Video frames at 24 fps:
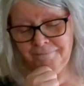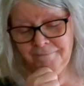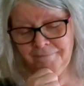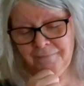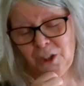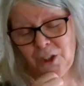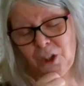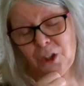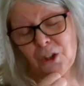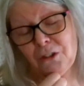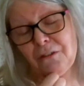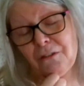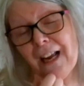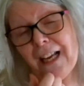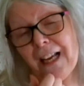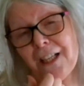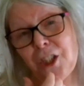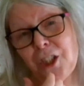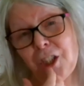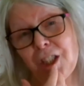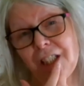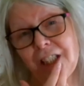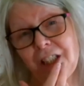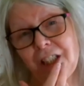
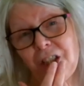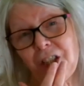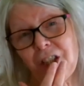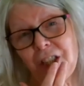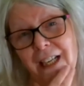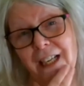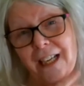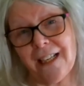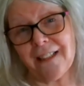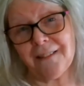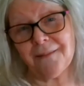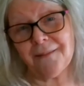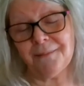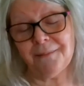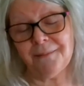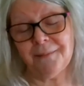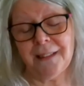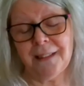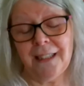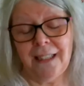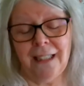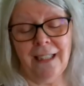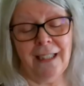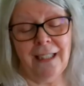scratched his chin,
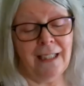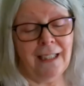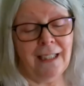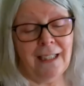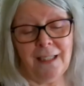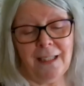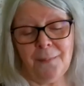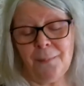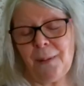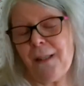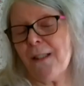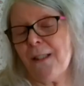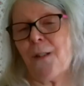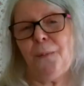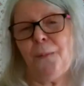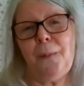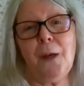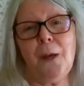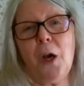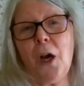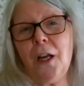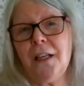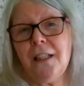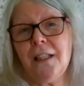but to
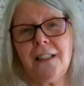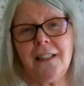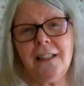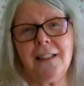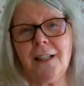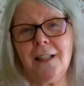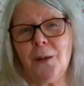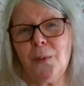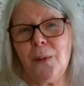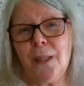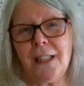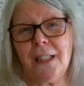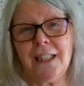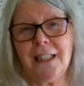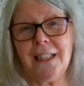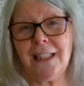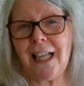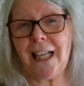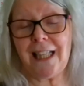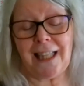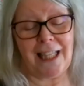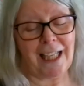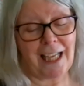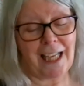be honest, there was
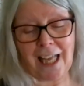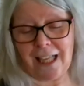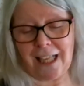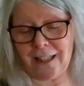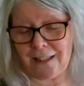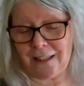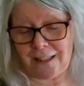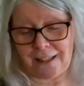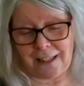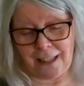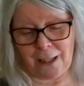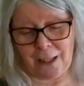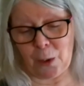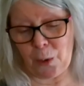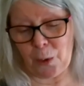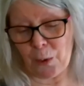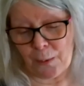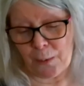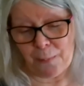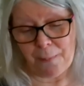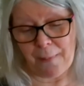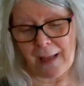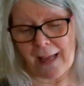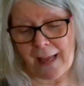nothing else he
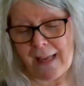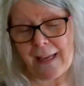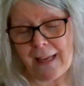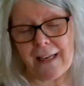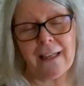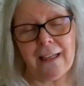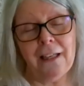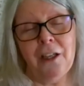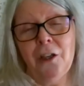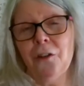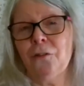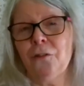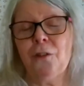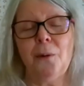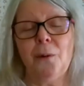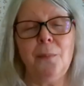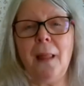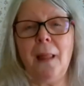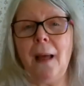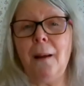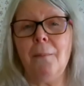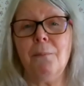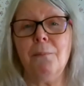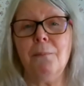could make from
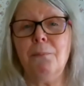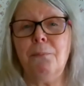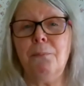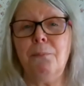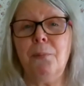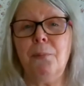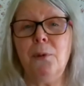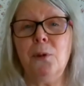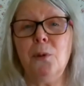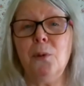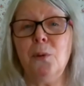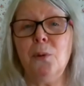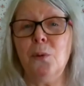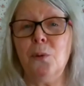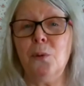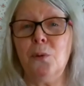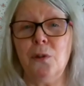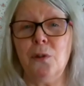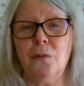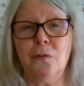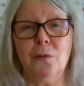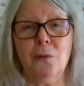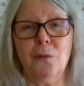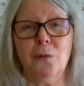that
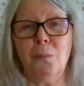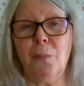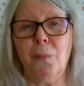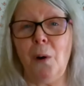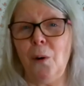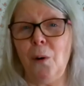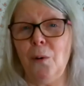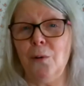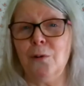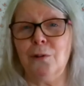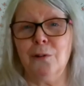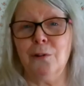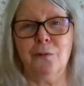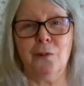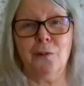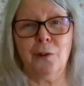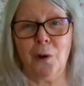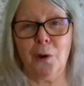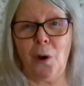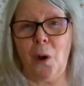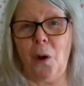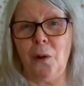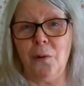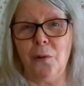beautiful bolt of
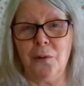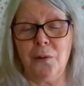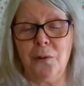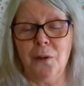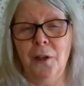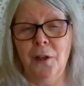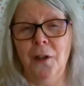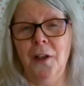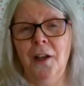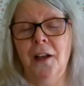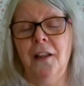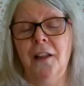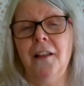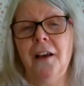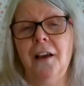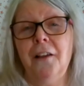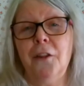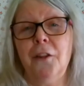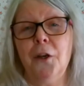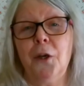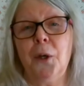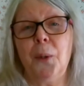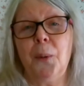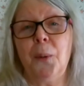cloth that
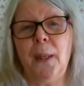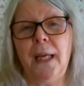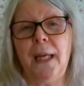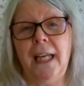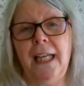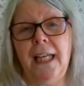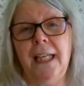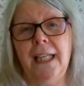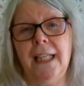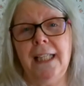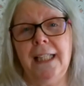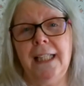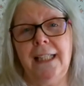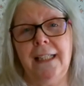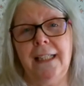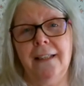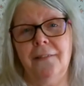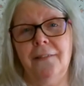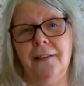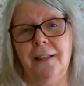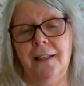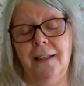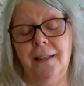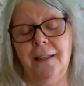the Queen had
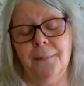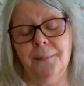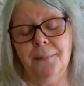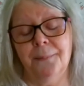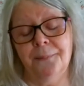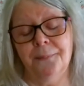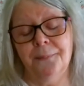given him.